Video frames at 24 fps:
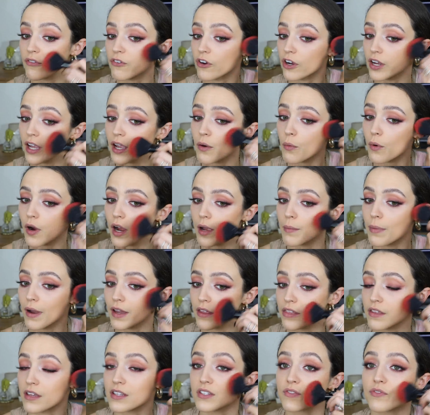forget where I buy
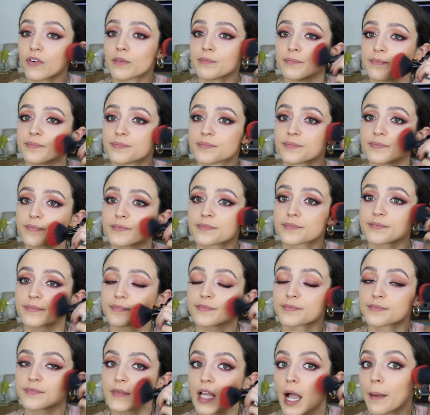things from.
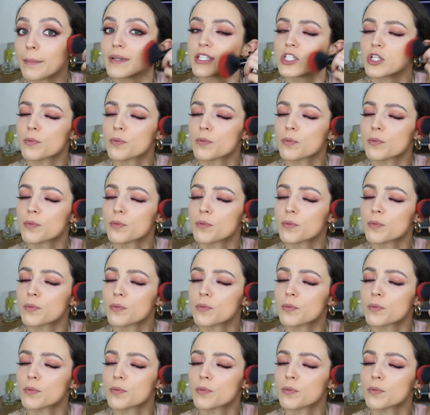I mean,